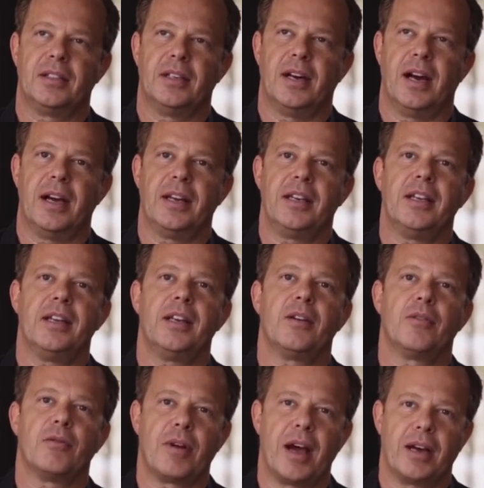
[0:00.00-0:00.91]
uh, I needed
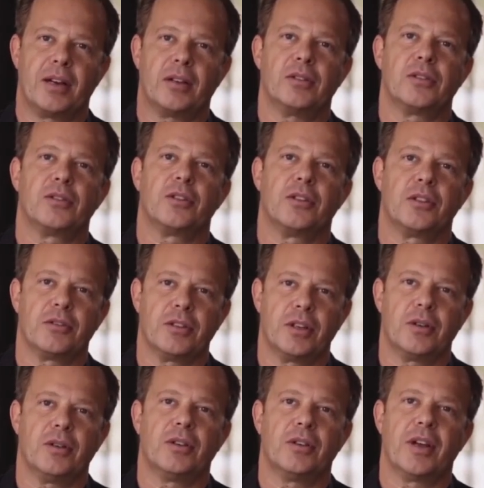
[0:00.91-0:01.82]
a radical surgery
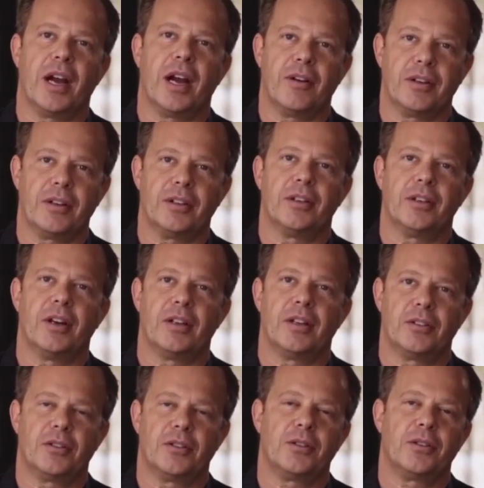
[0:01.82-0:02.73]
called the Harrington rod
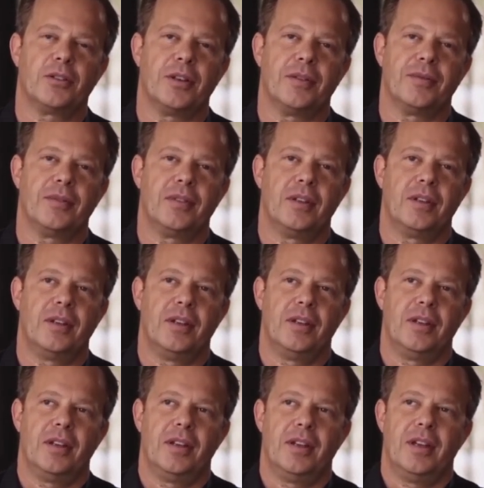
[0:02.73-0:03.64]
surgery.
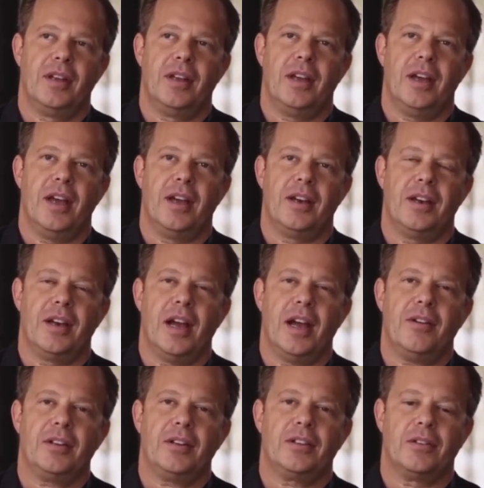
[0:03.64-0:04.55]
And in
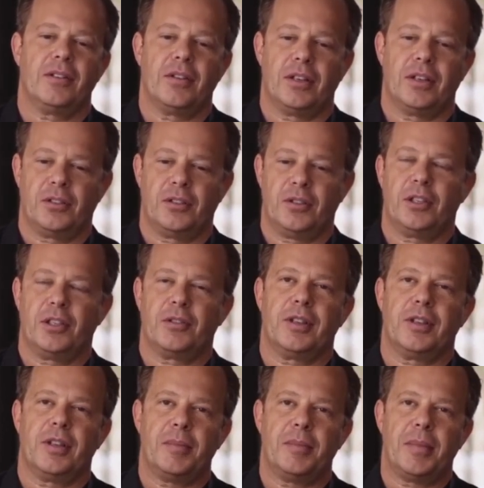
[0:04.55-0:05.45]
Harrington rod surgery,
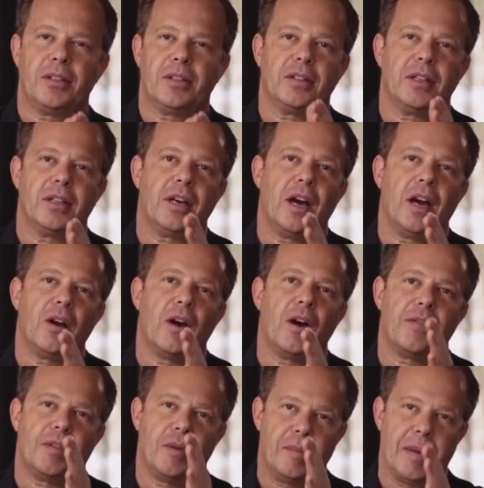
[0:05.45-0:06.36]
they basically cut
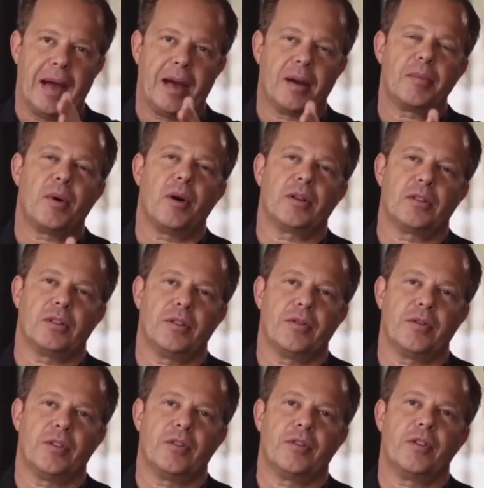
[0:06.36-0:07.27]
off the back parts
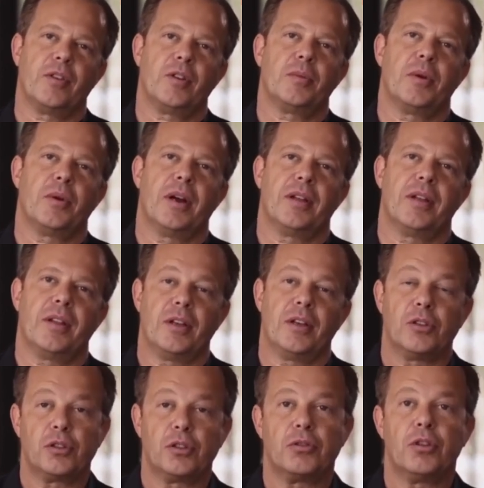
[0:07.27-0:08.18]
of your vertebrae. They
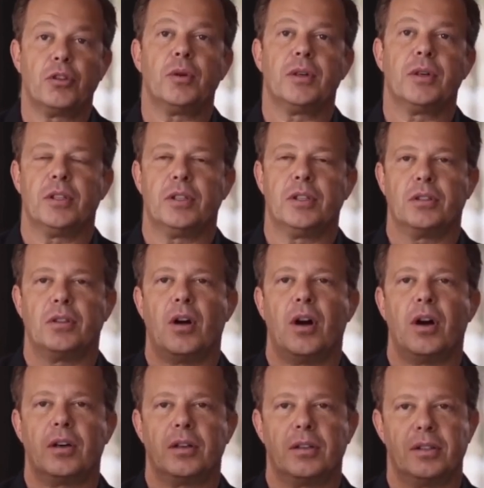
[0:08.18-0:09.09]
screw in these
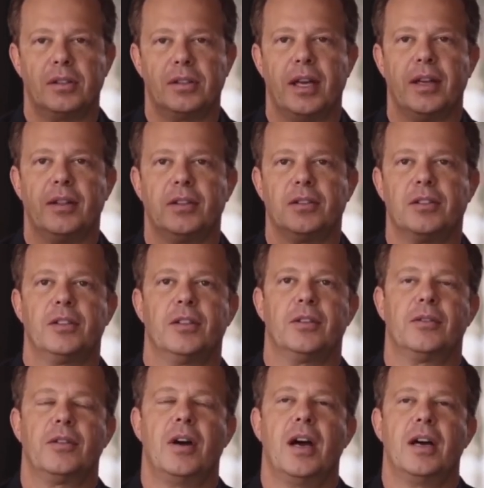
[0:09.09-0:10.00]
long stainless
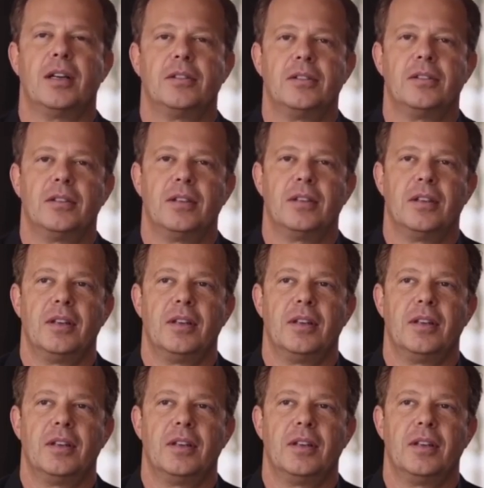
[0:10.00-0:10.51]
steel rods.